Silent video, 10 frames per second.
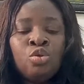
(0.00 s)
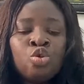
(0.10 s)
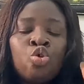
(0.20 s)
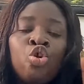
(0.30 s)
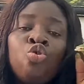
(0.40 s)

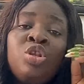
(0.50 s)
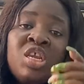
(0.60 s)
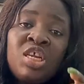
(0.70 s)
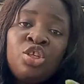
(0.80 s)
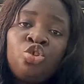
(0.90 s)
So you
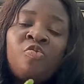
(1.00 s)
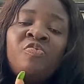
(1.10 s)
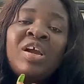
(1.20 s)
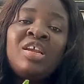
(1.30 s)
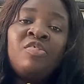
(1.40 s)
need to
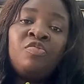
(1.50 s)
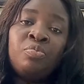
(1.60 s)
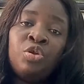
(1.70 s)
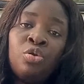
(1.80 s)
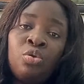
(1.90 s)
find out
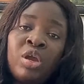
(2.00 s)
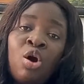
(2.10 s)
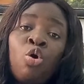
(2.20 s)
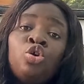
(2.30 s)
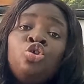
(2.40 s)
from your lawyer,
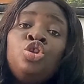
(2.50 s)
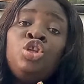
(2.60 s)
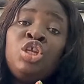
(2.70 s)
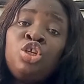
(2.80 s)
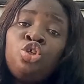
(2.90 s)
or you
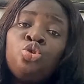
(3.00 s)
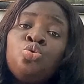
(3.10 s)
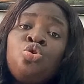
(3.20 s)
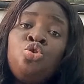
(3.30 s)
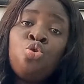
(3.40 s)
need to
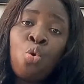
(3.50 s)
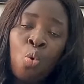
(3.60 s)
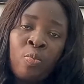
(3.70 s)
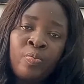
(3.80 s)
know